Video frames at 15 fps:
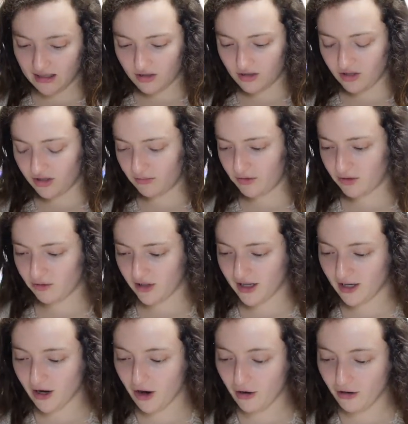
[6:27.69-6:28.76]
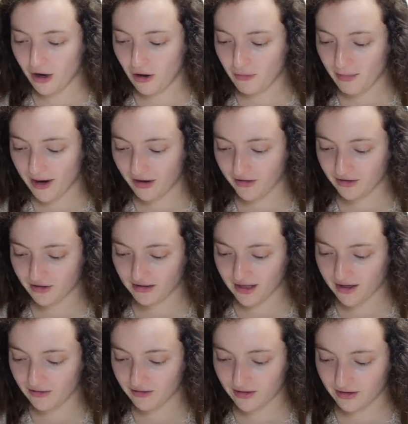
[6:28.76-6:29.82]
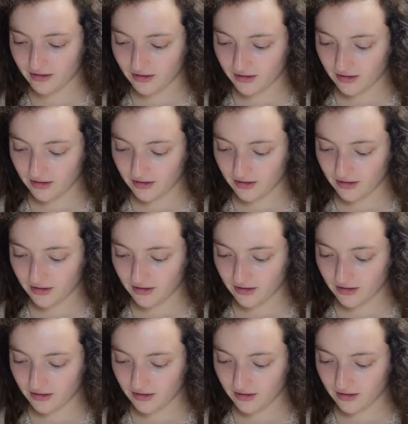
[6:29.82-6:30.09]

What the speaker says: There's just some straight cocoa powder in that one.